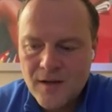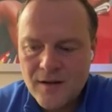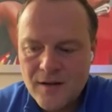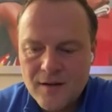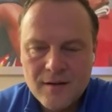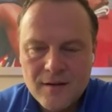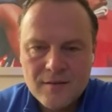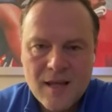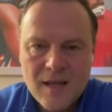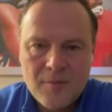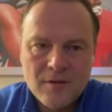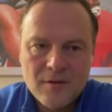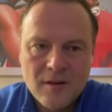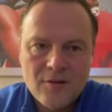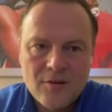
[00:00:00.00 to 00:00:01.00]
uh,
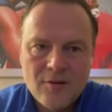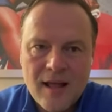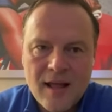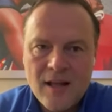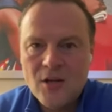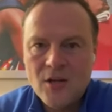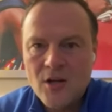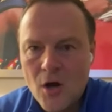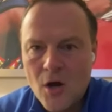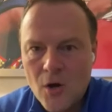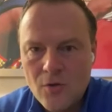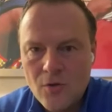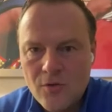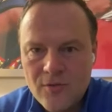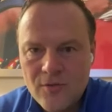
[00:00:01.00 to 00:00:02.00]
Damian Lillard, and you
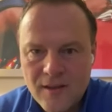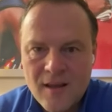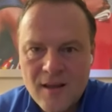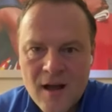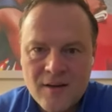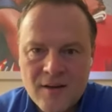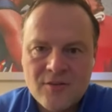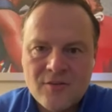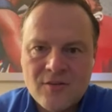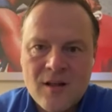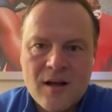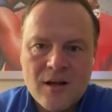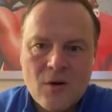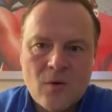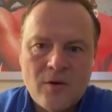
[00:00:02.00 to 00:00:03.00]
know that Giannis is
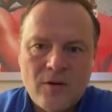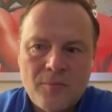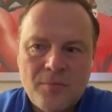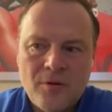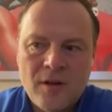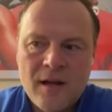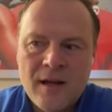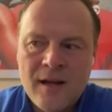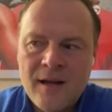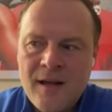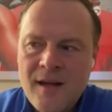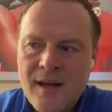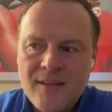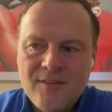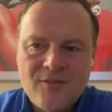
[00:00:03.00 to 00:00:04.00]
not going to play,
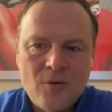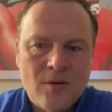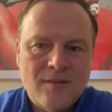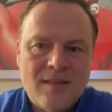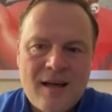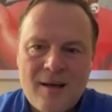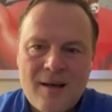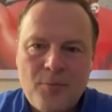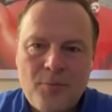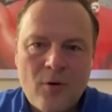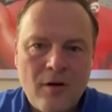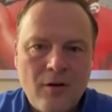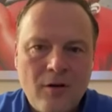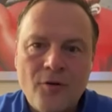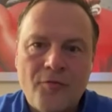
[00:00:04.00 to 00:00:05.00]
and so at that
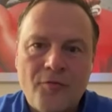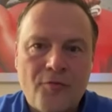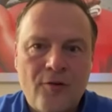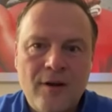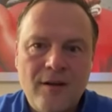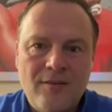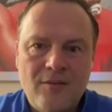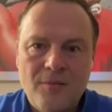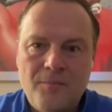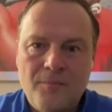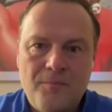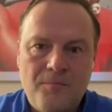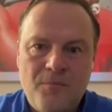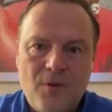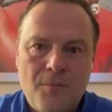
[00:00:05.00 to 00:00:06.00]
point you're free to
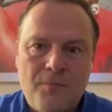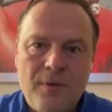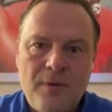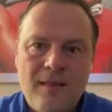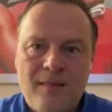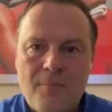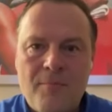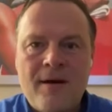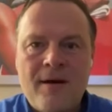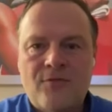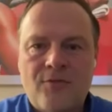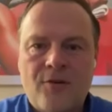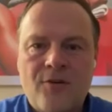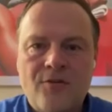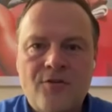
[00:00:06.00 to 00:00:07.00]
to be the best
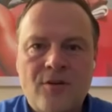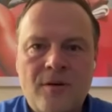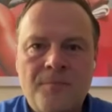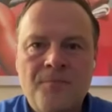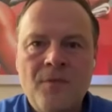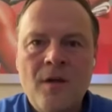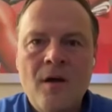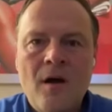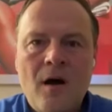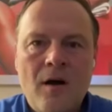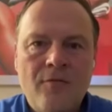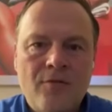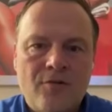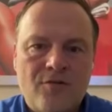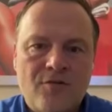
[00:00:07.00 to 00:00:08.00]
version
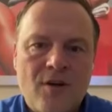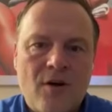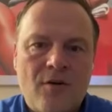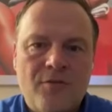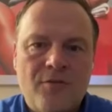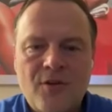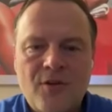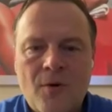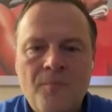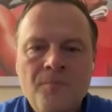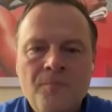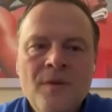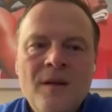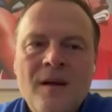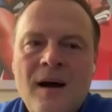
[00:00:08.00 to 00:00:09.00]
of yourself. So
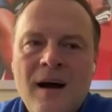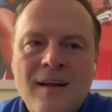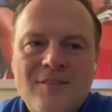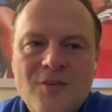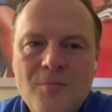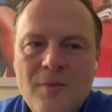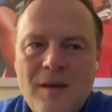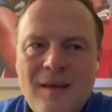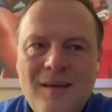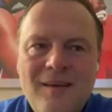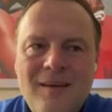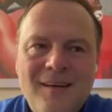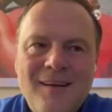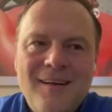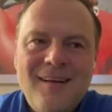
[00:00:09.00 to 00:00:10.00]
uh, to
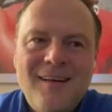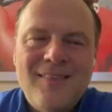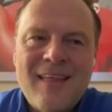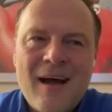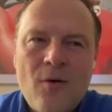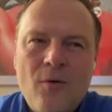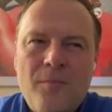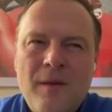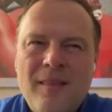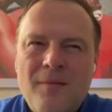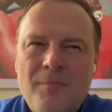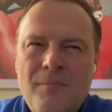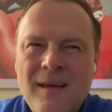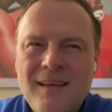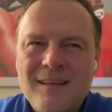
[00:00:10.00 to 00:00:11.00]
me, that would be the
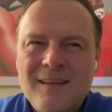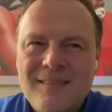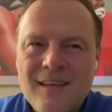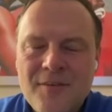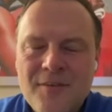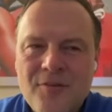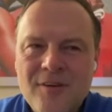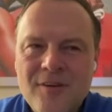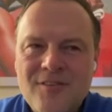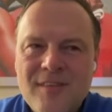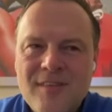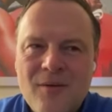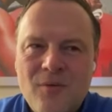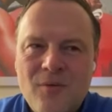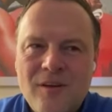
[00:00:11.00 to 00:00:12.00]
biggest difference.
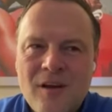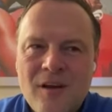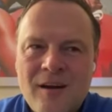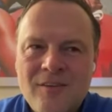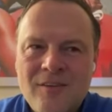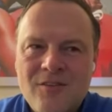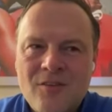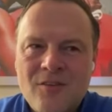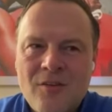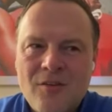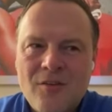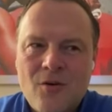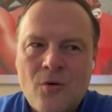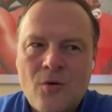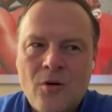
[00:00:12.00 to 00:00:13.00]
That when Giannis is on
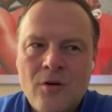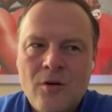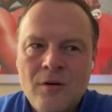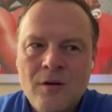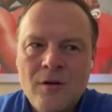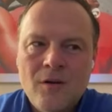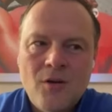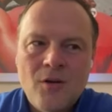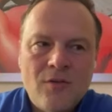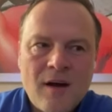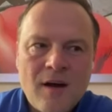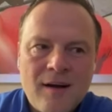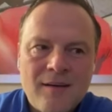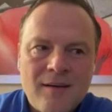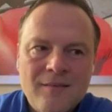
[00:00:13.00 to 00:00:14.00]
the court, you've
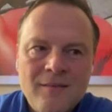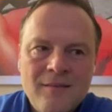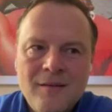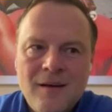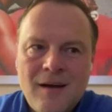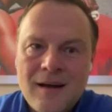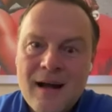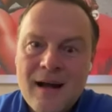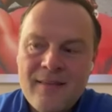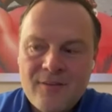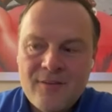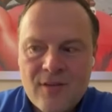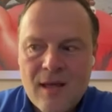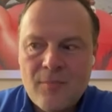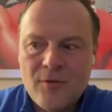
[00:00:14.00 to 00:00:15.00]
got a guy
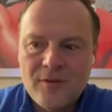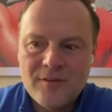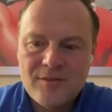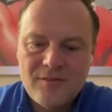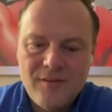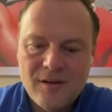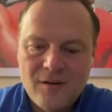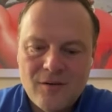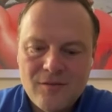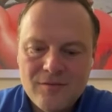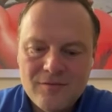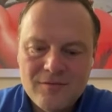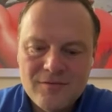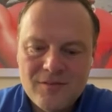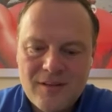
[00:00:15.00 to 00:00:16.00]
that's able to you know
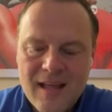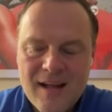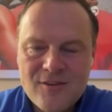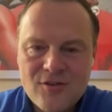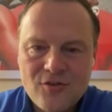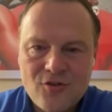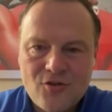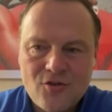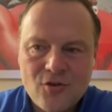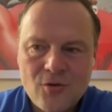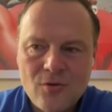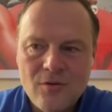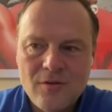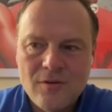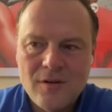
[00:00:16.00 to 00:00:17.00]
catch and
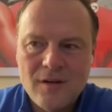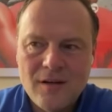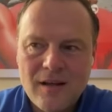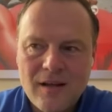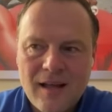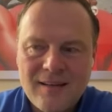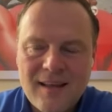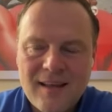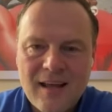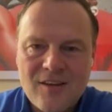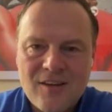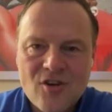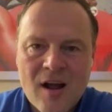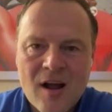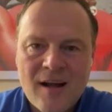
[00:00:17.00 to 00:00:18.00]
shoot and and
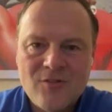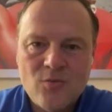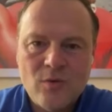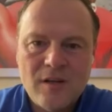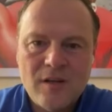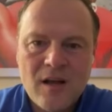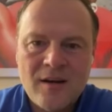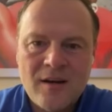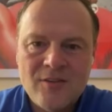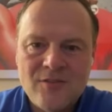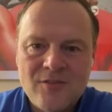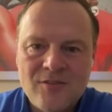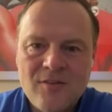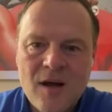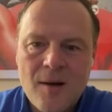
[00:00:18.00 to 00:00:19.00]
take shots when Giannis
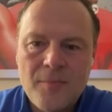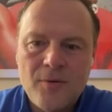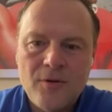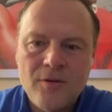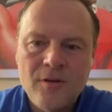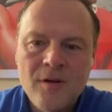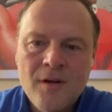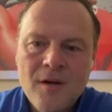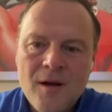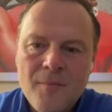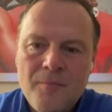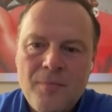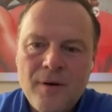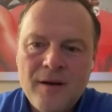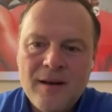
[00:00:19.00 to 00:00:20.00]
is doubled,
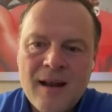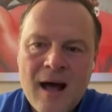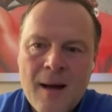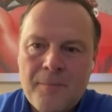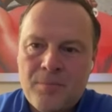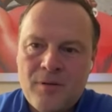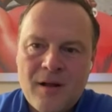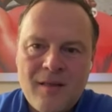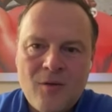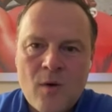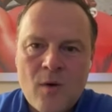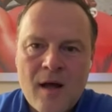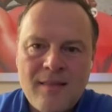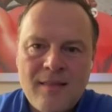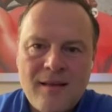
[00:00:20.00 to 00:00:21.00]
but not play the
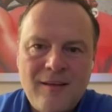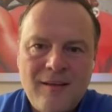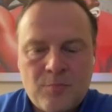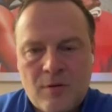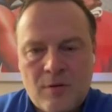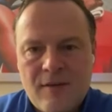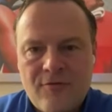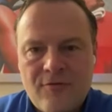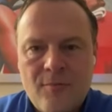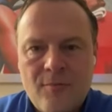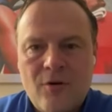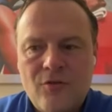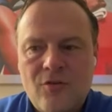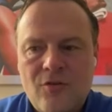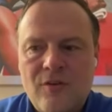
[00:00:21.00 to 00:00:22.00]
way that he's played for
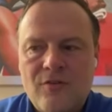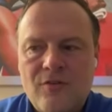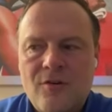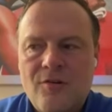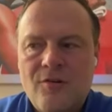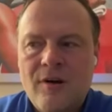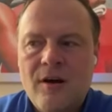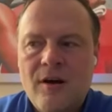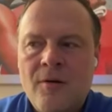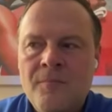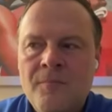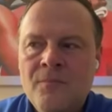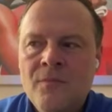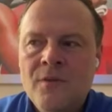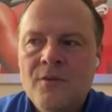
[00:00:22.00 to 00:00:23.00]
most of his career.
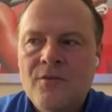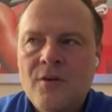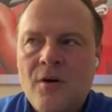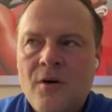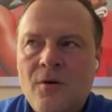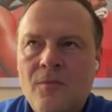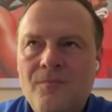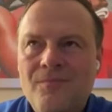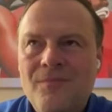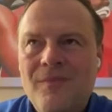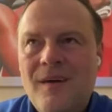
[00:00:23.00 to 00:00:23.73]
So